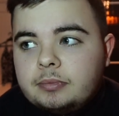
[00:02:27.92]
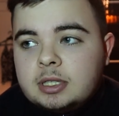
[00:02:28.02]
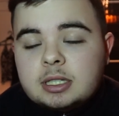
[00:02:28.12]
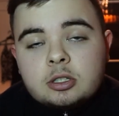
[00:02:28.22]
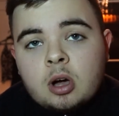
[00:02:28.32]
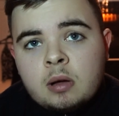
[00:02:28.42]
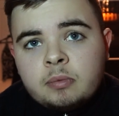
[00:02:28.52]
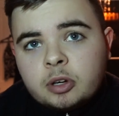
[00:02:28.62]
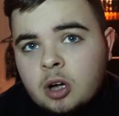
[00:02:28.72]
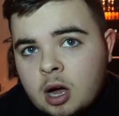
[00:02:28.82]
Is it time
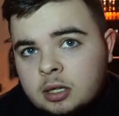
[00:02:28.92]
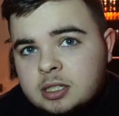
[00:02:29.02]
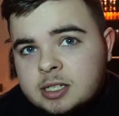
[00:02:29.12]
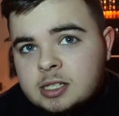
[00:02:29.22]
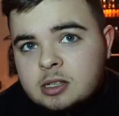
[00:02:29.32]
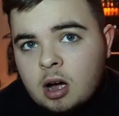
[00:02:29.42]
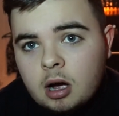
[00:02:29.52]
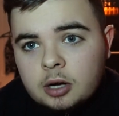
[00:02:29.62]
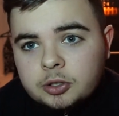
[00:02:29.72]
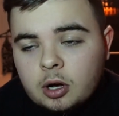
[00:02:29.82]
for Gardner to
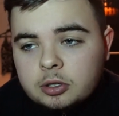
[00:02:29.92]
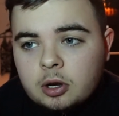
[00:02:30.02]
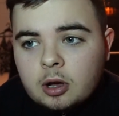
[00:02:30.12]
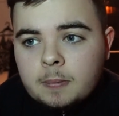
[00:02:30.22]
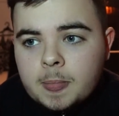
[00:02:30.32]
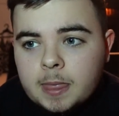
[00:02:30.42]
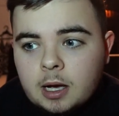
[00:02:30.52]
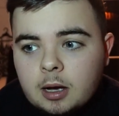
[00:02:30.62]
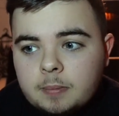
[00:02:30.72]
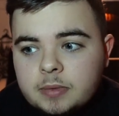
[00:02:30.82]
start? I don't
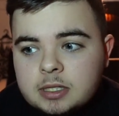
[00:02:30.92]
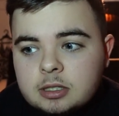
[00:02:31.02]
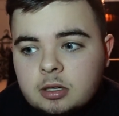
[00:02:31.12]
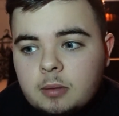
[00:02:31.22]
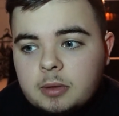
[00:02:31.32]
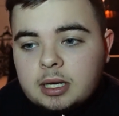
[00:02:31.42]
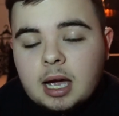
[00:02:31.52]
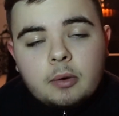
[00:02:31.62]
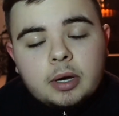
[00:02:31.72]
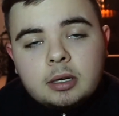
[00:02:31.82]
know. Is it time that
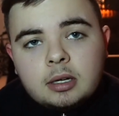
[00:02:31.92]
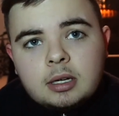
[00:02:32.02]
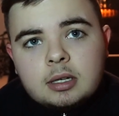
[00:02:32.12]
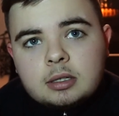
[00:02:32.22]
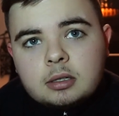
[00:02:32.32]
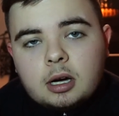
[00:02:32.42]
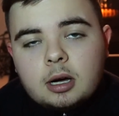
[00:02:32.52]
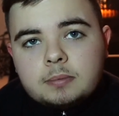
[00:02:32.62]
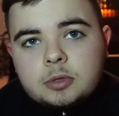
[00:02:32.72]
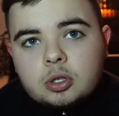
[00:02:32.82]
Gary
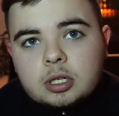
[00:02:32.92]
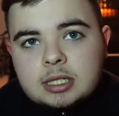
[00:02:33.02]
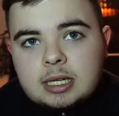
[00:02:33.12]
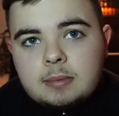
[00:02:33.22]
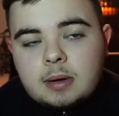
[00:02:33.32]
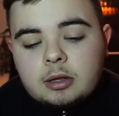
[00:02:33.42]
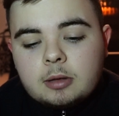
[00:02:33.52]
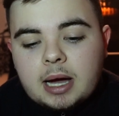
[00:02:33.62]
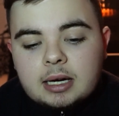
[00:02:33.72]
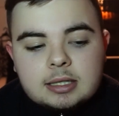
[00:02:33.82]
took a seat on the
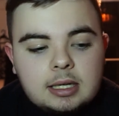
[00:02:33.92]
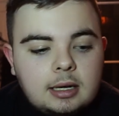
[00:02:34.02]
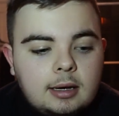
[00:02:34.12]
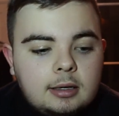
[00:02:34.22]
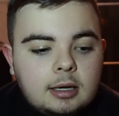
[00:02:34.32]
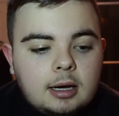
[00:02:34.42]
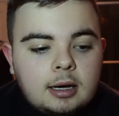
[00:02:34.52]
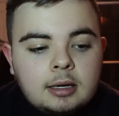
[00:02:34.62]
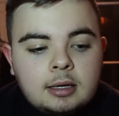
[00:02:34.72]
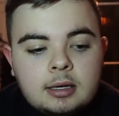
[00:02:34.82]
back seat and
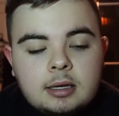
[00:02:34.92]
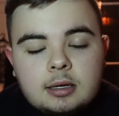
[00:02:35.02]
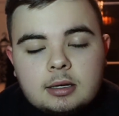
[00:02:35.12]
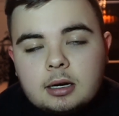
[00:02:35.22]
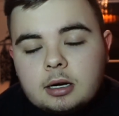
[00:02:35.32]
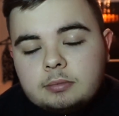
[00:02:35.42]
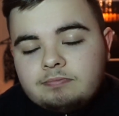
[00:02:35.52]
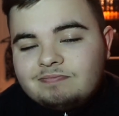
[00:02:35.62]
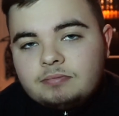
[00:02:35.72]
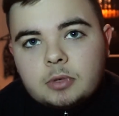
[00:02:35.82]

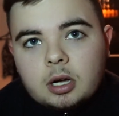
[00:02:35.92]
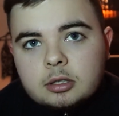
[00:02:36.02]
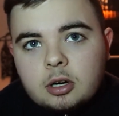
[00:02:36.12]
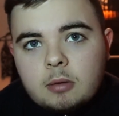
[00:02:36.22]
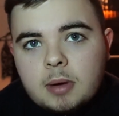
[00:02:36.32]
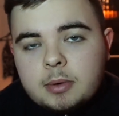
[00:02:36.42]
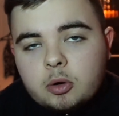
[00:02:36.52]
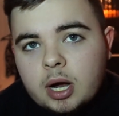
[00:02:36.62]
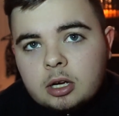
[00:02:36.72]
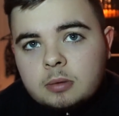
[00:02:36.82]
I don't know, maybe
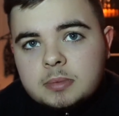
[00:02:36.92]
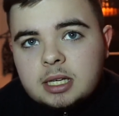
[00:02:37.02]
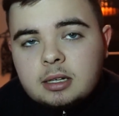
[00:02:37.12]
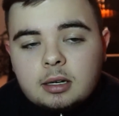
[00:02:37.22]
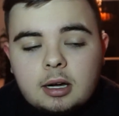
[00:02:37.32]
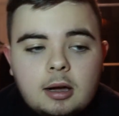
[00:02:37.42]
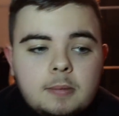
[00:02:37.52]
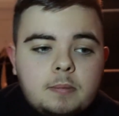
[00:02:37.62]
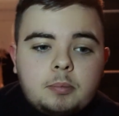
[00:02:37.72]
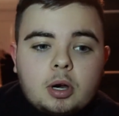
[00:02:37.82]
Craig comes in?
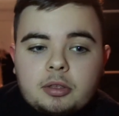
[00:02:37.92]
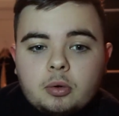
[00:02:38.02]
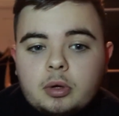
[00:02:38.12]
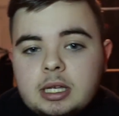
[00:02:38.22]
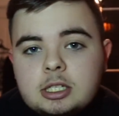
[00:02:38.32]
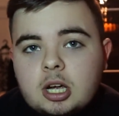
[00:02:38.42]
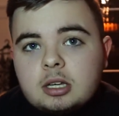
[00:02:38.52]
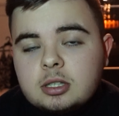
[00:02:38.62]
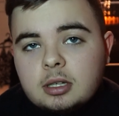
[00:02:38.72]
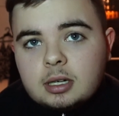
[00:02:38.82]
But I thought it
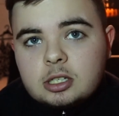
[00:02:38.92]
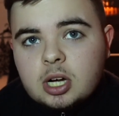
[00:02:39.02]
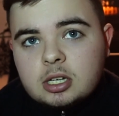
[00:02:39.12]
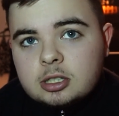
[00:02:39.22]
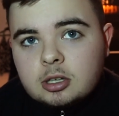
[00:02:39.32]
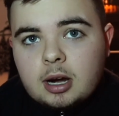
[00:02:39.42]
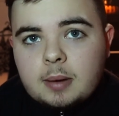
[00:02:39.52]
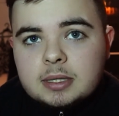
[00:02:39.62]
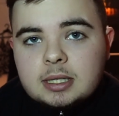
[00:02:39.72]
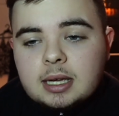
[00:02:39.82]
changed the
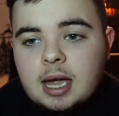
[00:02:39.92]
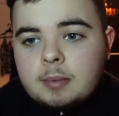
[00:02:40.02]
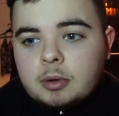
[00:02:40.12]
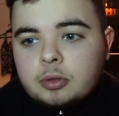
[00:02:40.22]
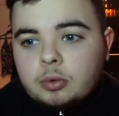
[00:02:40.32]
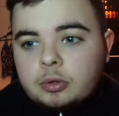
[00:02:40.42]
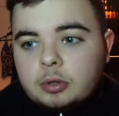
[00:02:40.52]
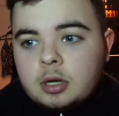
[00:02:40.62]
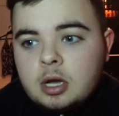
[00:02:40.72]
dynamics of the game. I thought that